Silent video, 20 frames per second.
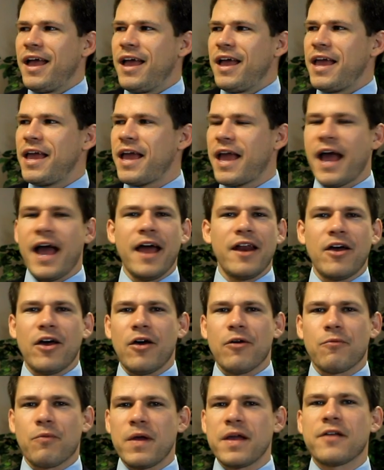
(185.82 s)
he had
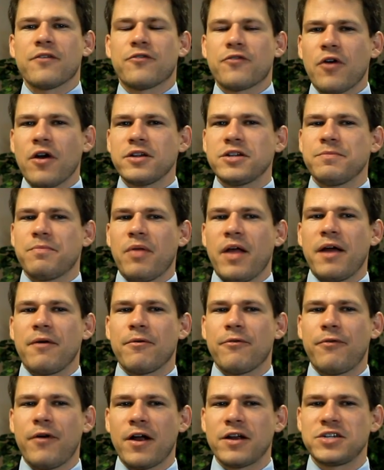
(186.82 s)
a reconstruction plan that
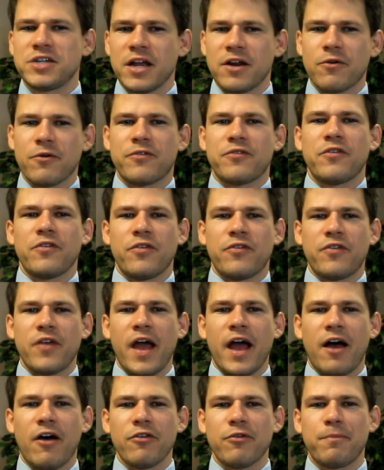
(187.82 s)
was very generous to the
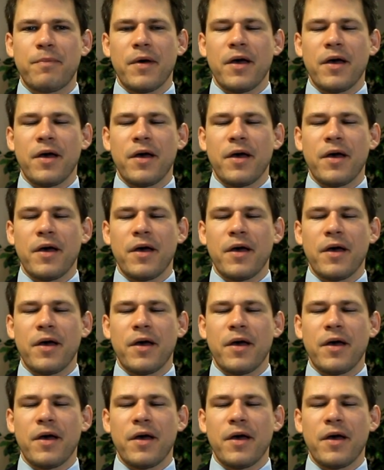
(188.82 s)
South,